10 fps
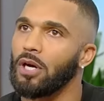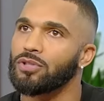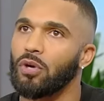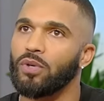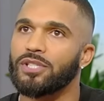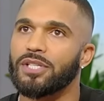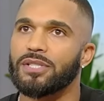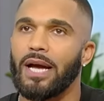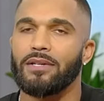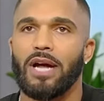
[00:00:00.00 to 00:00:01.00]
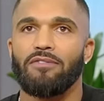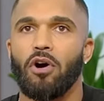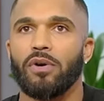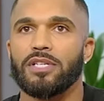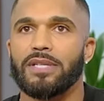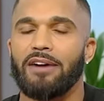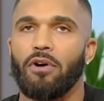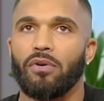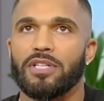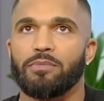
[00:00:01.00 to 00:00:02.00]
know, so we just, you know, I've always, I've
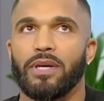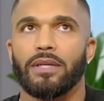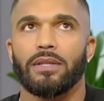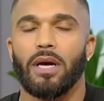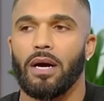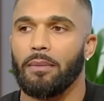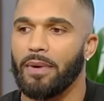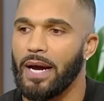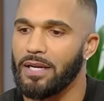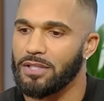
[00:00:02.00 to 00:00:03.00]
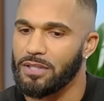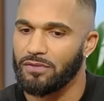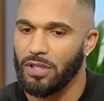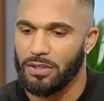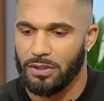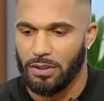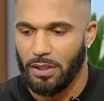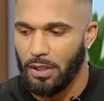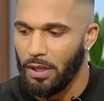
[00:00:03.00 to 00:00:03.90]
always been um, conscious of just